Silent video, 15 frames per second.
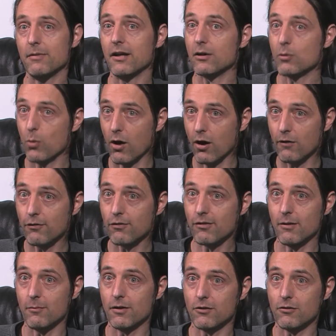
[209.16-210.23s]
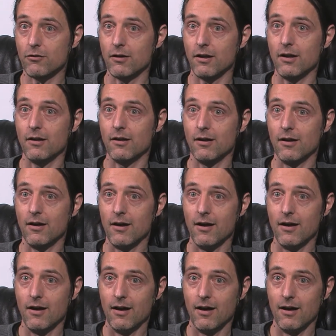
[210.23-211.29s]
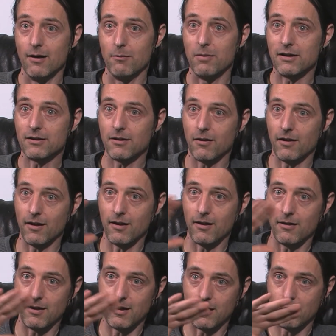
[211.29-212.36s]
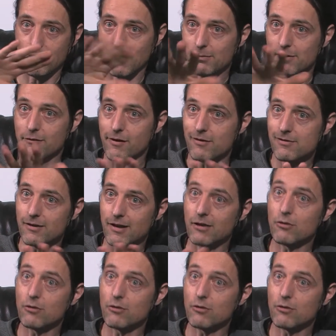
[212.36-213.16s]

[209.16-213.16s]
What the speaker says: be a 12 symmetry, but the subdivision